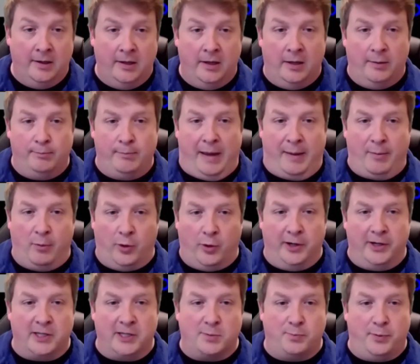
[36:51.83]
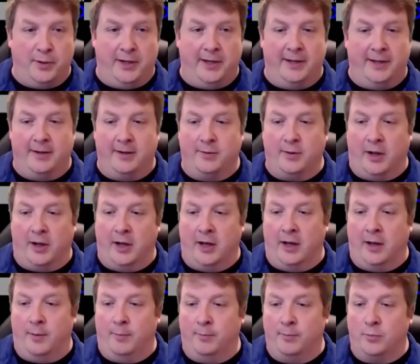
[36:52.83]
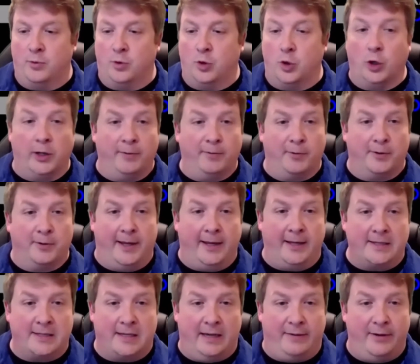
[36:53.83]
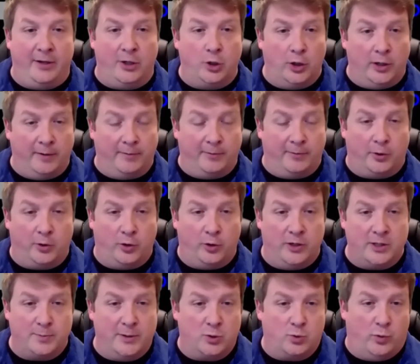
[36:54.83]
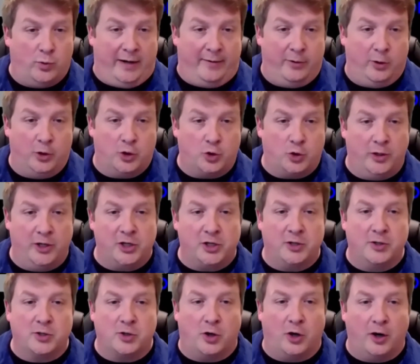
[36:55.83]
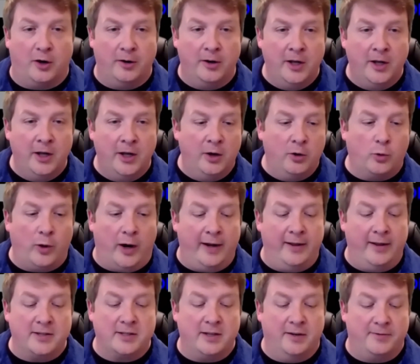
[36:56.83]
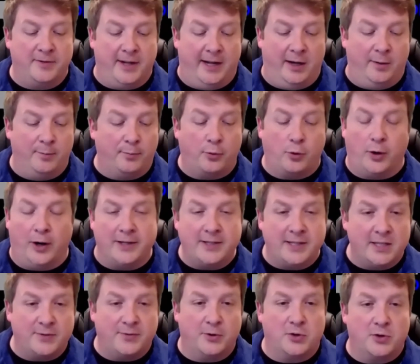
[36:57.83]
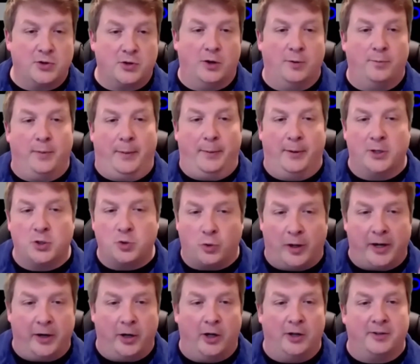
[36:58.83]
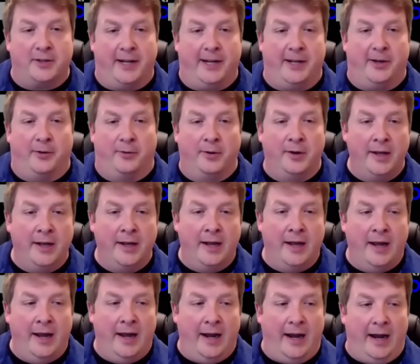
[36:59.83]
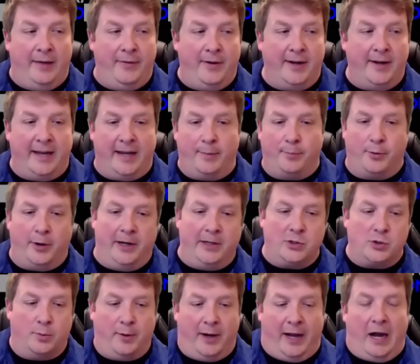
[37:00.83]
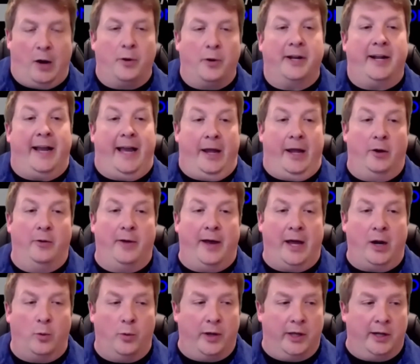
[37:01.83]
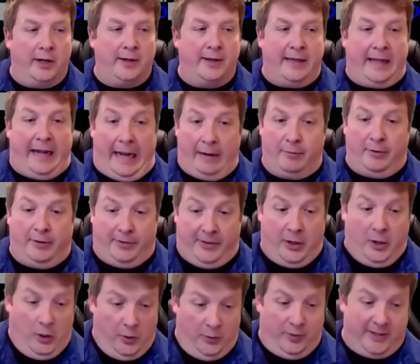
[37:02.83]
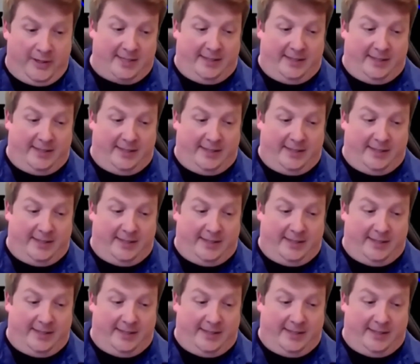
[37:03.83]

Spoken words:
maybe we're going to spend cooking for Thanksgiving, cooking for Christmas, whatever your traditions are. Writing that stuff down. Presents for certain people. Let's write it all down, and then kind of brainstorm how we're going to handle that. Are we going to get everything on this